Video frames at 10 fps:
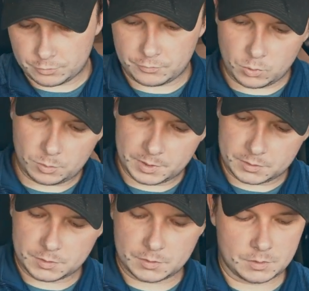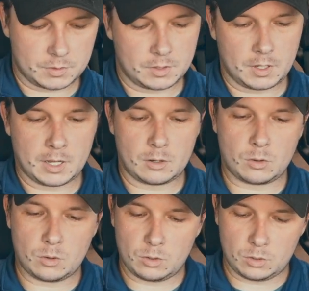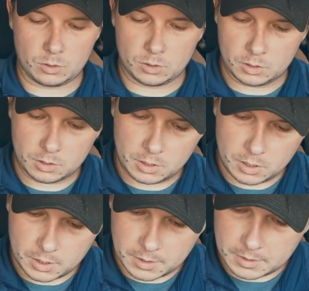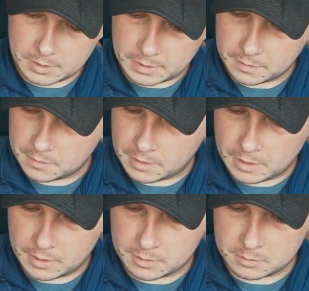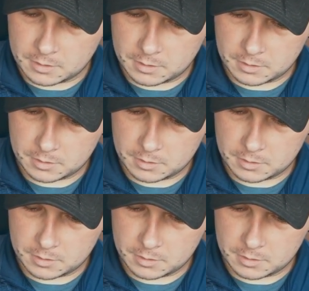performance at all. And then,